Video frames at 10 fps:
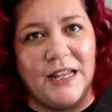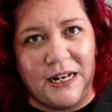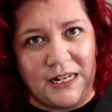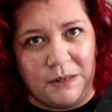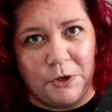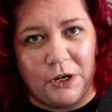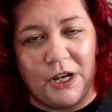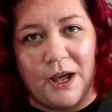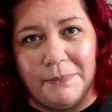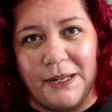an ebook
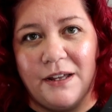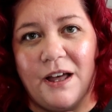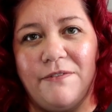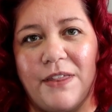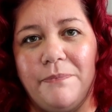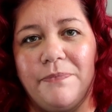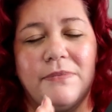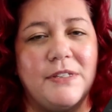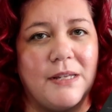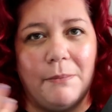copy of them
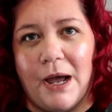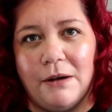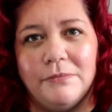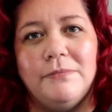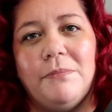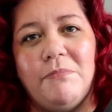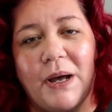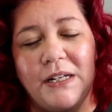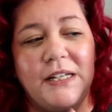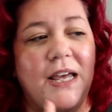somehow
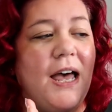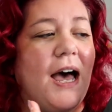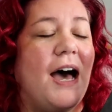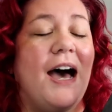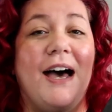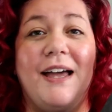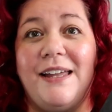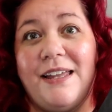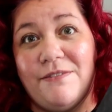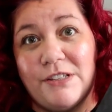but
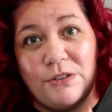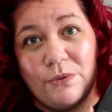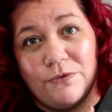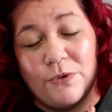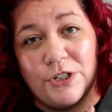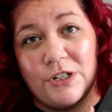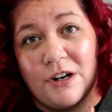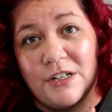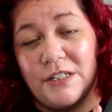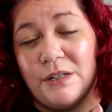I gave this one four
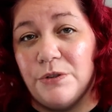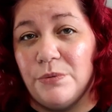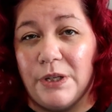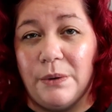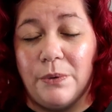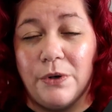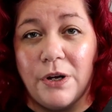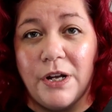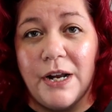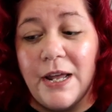stars. It was really
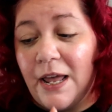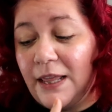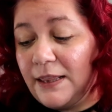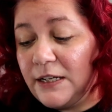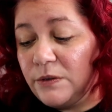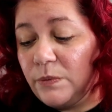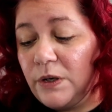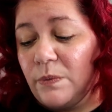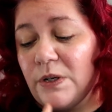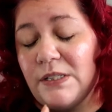good. This
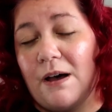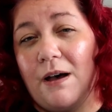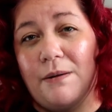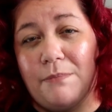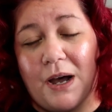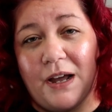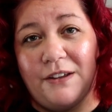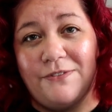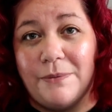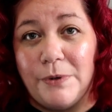one was on
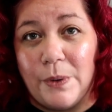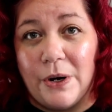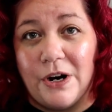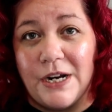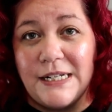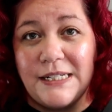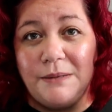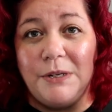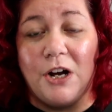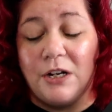my February
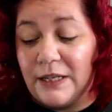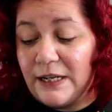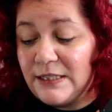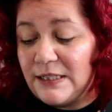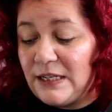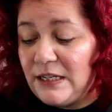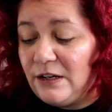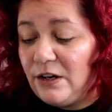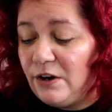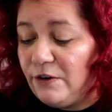TBR
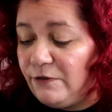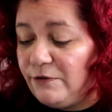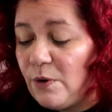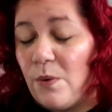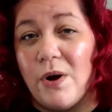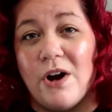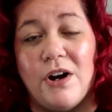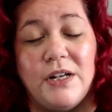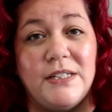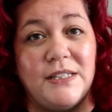Legacy
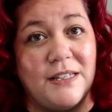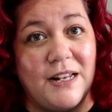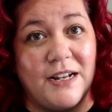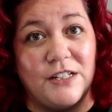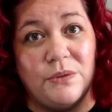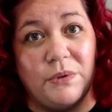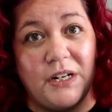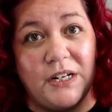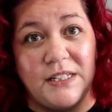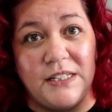for the next one
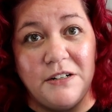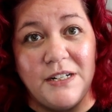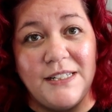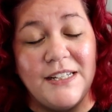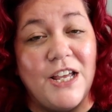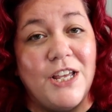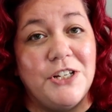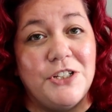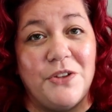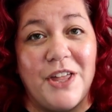in a series.
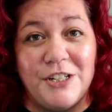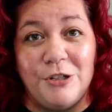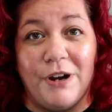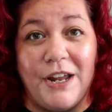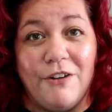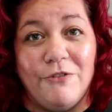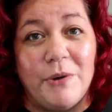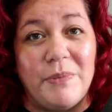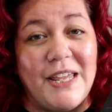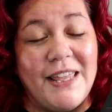So that's great
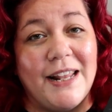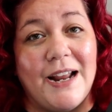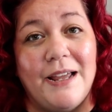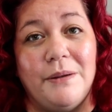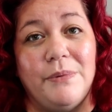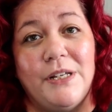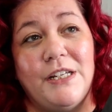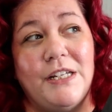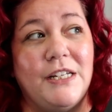for me that I'm